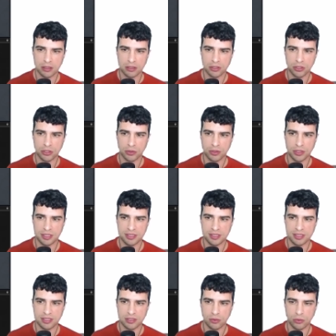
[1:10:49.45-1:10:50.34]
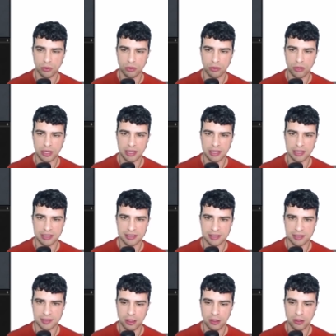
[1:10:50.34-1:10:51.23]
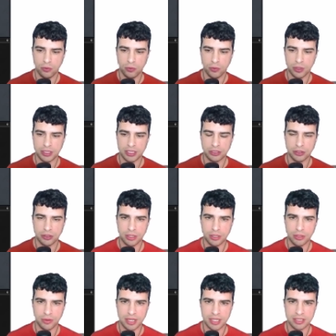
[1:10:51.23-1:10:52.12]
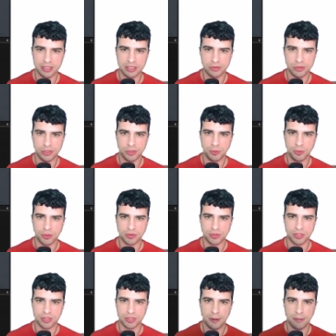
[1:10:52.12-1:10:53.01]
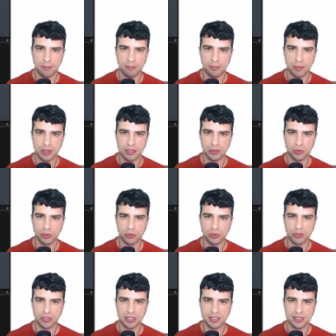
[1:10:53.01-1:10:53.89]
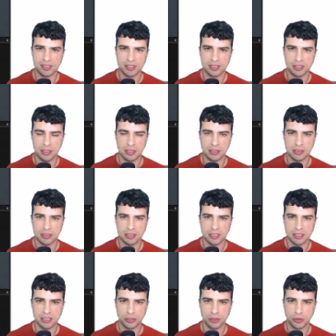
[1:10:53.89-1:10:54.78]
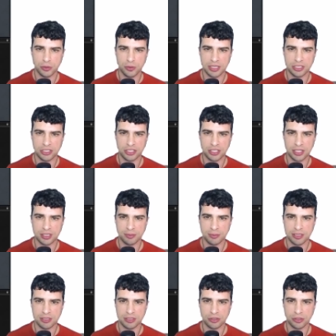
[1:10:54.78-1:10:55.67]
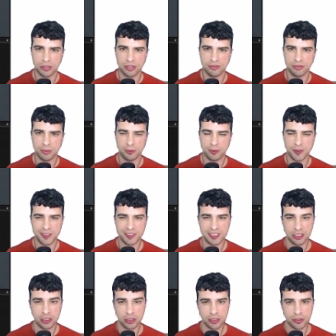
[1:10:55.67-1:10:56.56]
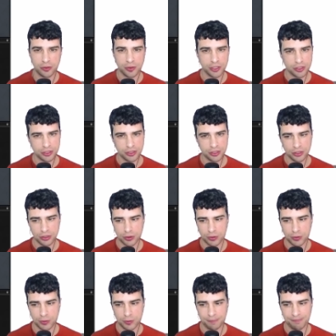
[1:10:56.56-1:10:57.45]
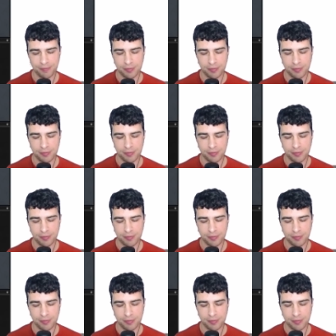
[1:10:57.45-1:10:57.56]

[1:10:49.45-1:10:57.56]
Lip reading: So this will kill us. We need to kill that in response. But this will just turn into an enchantment to give my opponent another creature. So